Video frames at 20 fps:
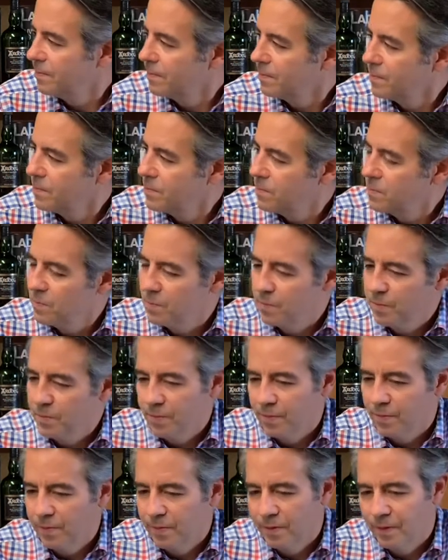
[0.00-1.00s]

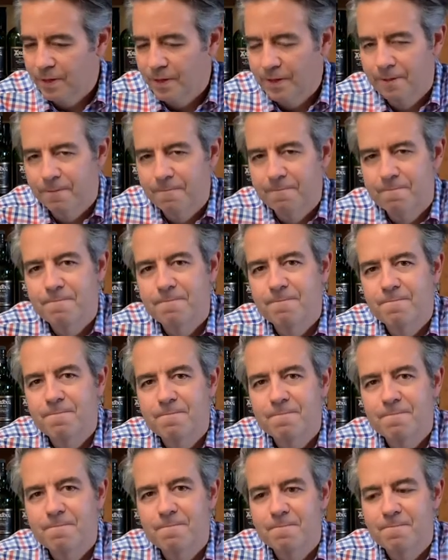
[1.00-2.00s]

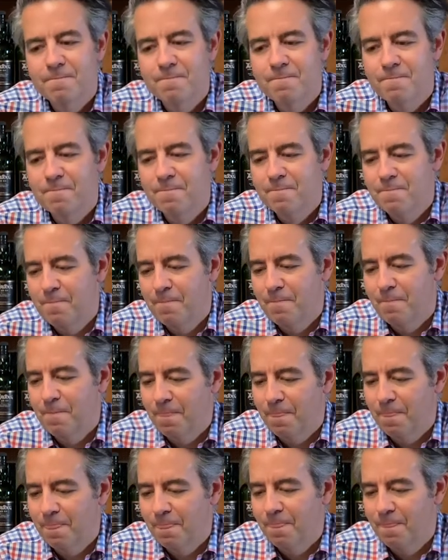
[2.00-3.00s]

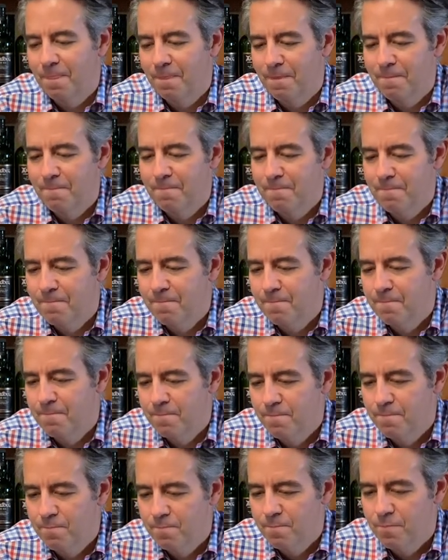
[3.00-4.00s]

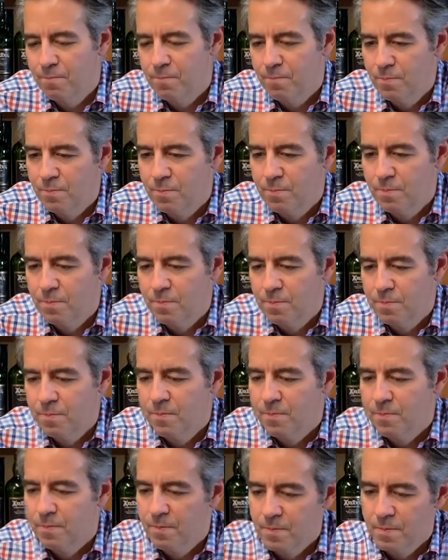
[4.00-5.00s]

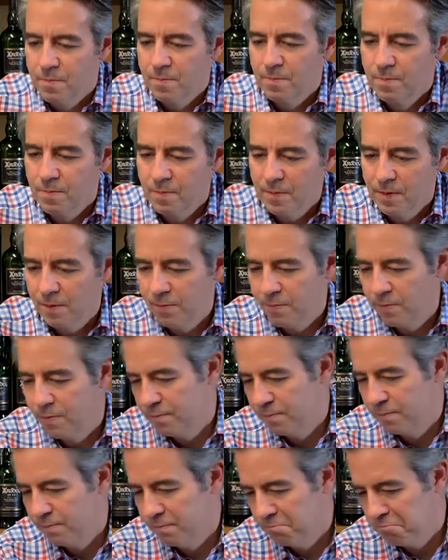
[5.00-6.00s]

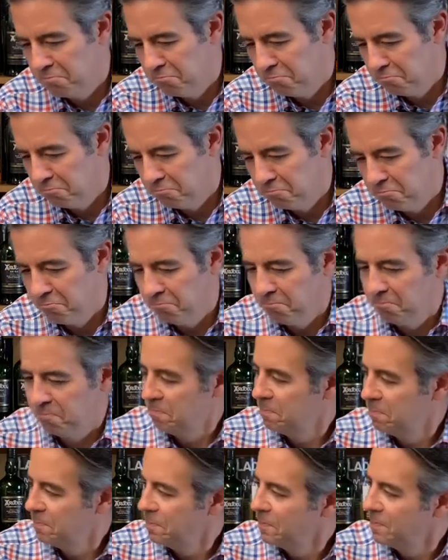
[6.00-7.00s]

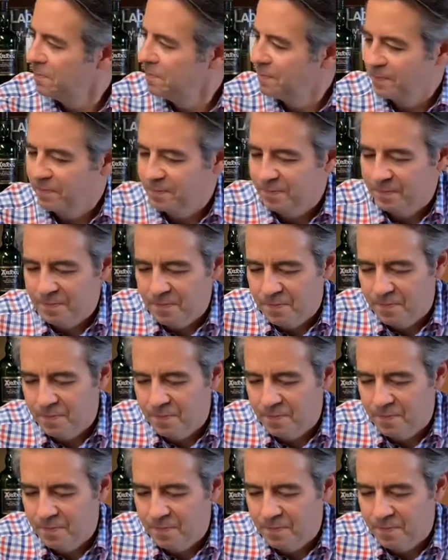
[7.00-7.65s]
[no speech]